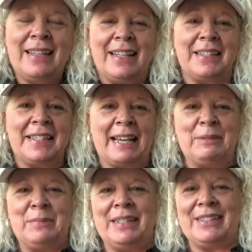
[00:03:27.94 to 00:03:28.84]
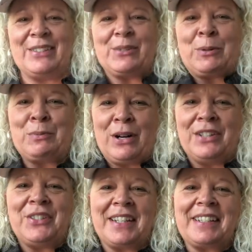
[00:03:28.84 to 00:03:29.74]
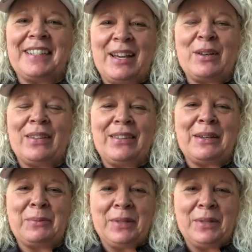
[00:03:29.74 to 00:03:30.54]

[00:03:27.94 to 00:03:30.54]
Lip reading: assignments or projects that